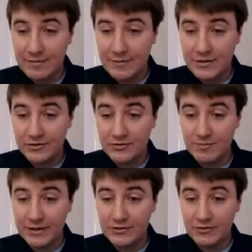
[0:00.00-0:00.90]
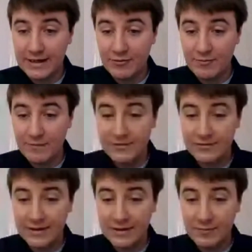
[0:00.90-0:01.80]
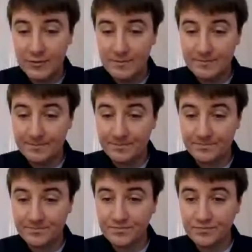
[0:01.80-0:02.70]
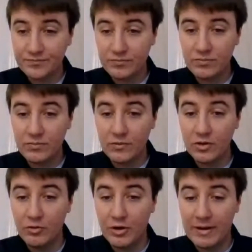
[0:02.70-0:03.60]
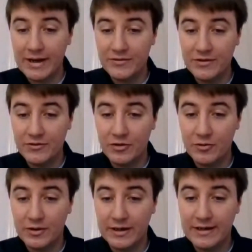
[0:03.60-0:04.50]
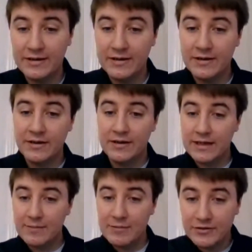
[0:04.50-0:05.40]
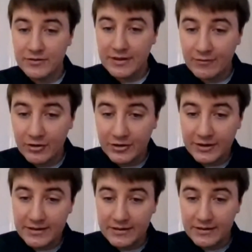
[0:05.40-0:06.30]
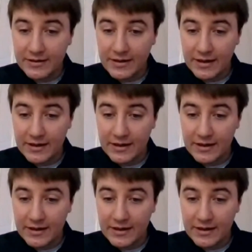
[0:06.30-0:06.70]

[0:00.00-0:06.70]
Let me just make sure I haven't missed anyone. Oh no, I can see there's another one here. Let me just have a look at it.